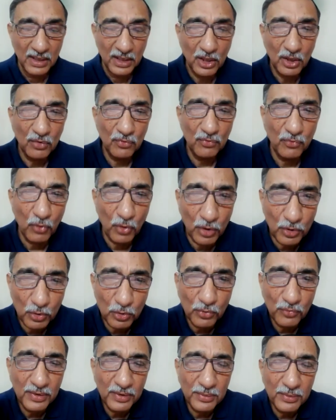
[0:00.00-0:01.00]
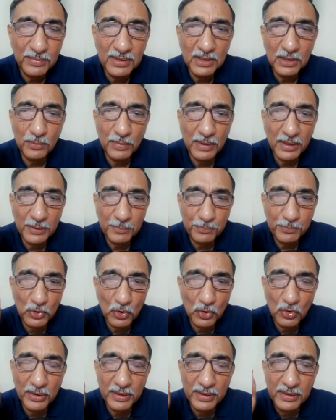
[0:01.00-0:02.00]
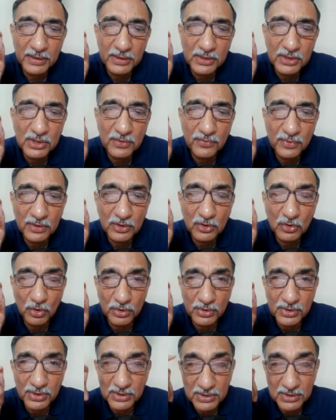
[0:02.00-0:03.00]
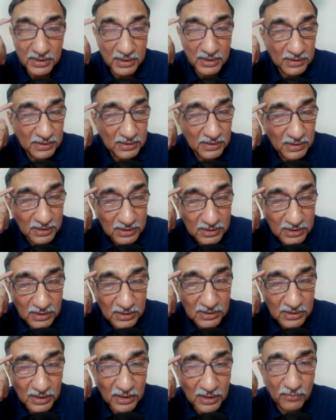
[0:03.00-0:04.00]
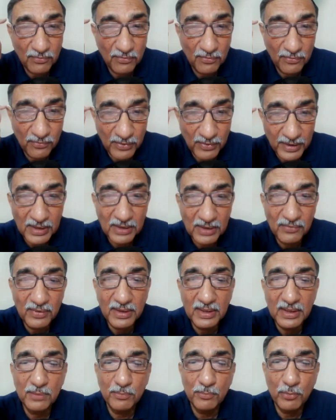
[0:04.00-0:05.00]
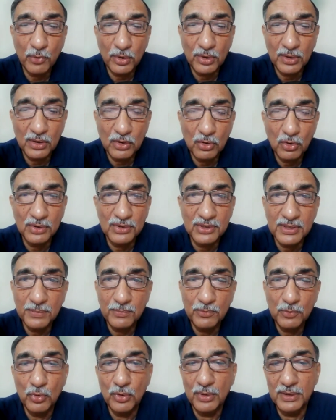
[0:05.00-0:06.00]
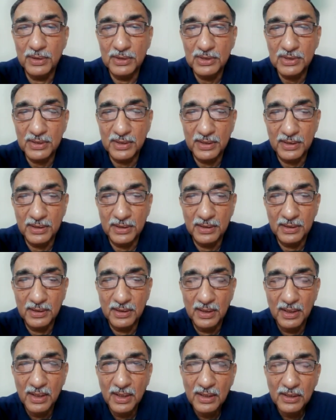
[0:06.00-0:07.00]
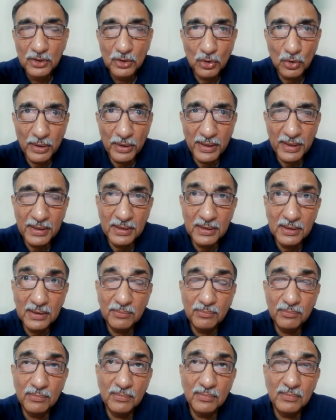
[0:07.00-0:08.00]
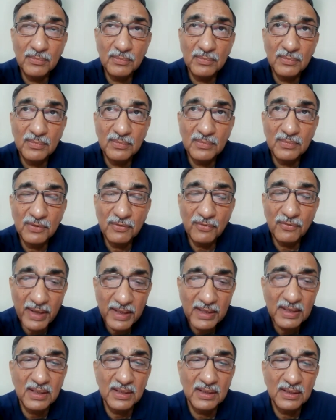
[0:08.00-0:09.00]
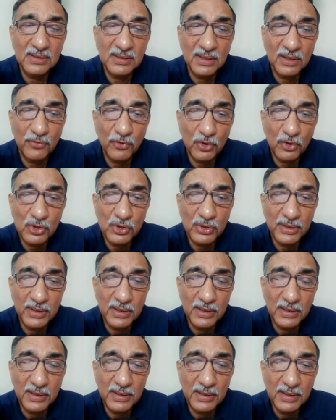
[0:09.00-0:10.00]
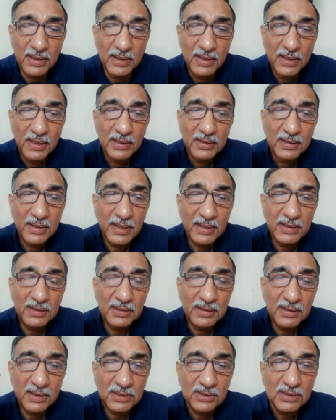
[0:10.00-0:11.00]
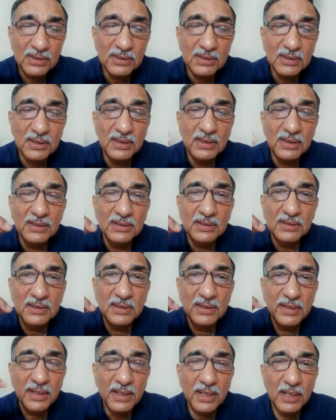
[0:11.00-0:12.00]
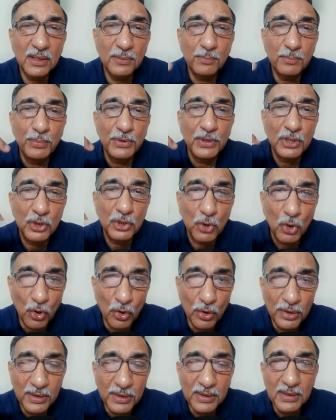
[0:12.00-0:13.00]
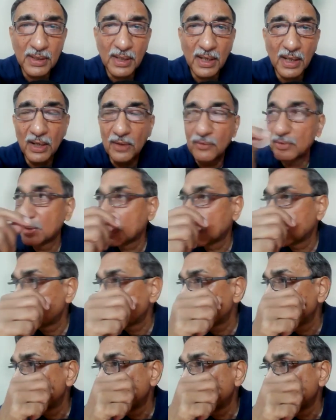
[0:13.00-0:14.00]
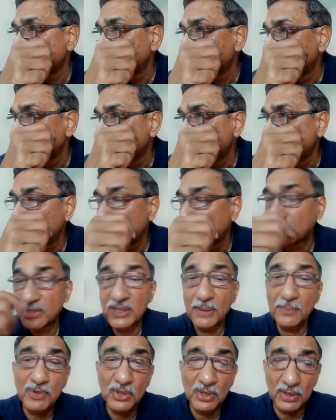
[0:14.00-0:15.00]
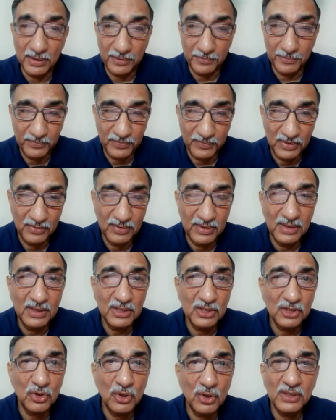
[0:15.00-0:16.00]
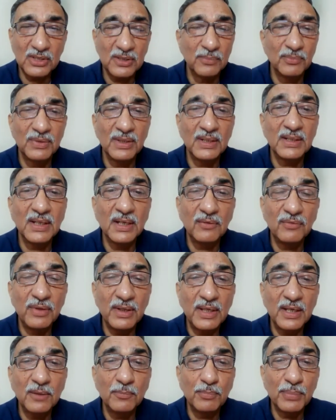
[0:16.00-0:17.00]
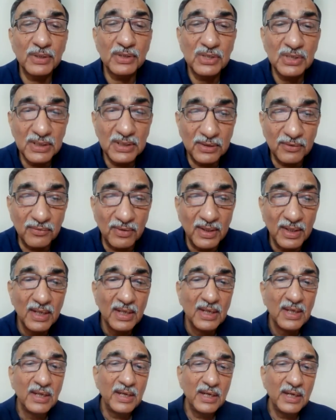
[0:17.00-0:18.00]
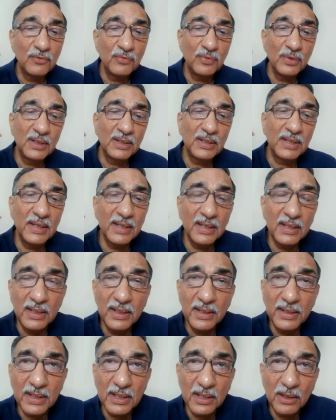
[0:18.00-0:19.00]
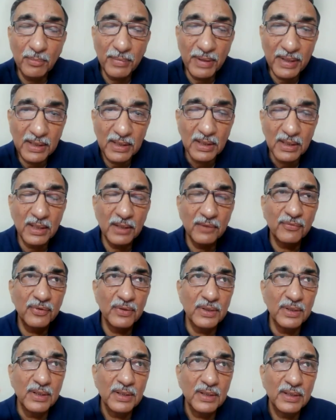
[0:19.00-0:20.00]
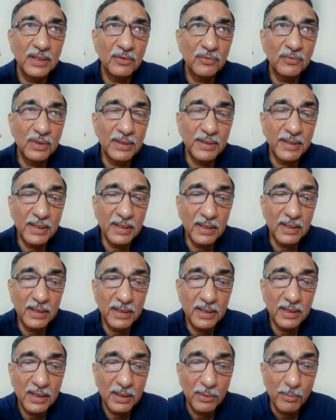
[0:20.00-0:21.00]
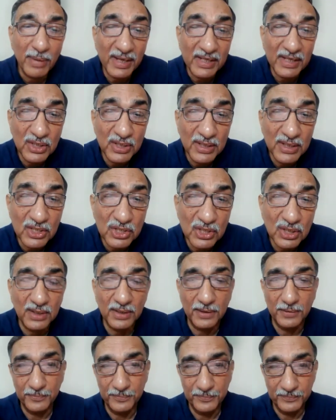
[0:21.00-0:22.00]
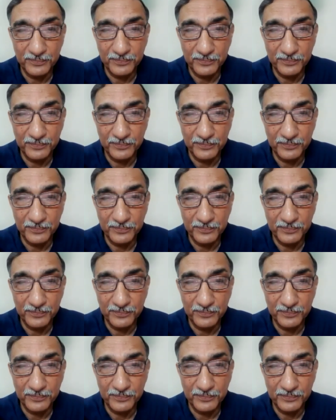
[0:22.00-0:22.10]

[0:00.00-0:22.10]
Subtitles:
Now, what do we mean by pure energy with consciousness? This is a very, very important concept to understand. And the fact is, unfortunately, that this is little beyond our perception. It is not something that we can perceive. It will take a little mental effort, it will take a little imagination